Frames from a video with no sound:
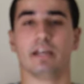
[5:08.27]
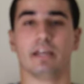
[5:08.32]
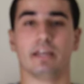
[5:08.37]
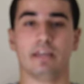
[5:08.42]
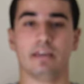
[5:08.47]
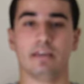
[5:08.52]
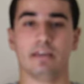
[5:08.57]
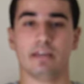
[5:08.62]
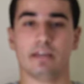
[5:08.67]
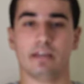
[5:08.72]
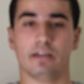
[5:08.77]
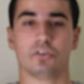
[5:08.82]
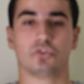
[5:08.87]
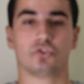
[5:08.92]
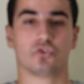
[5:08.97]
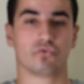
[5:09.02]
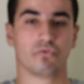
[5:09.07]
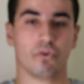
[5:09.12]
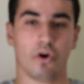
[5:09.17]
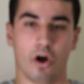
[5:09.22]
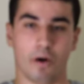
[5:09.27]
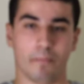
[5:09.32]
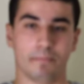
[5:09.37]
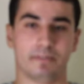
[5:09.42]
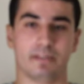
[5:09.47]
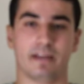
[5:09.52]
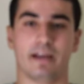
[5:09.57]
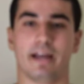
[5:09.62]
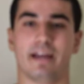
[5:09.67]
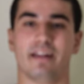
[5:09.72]
he is
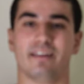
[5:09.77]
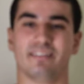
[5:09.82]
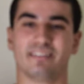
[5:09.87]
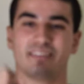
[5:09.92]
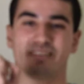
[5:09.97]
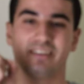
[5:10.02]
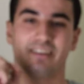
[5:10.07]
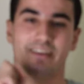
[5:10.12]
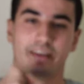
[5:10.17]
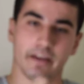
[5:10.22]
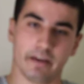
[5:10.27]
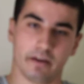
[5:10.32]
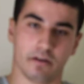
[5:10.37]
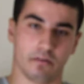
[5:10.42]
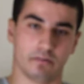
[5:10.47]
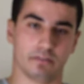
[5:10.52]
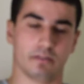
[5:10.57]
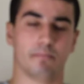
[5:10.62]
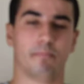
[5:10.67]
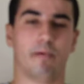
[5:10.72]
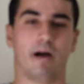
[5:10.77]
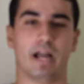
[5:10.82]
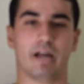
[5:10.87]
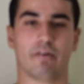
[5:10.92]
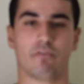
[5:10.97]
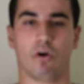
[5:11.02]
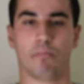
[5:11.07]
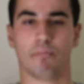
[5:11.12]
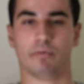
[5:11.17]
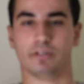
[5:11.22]
robbed and killed by
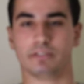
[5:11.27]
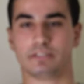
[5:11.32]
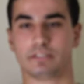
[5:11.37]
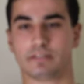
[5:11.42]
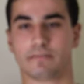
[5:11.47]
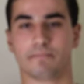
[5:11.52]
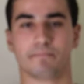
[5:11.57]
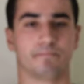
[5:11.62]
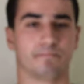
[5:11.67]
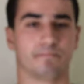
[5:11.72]
robbers.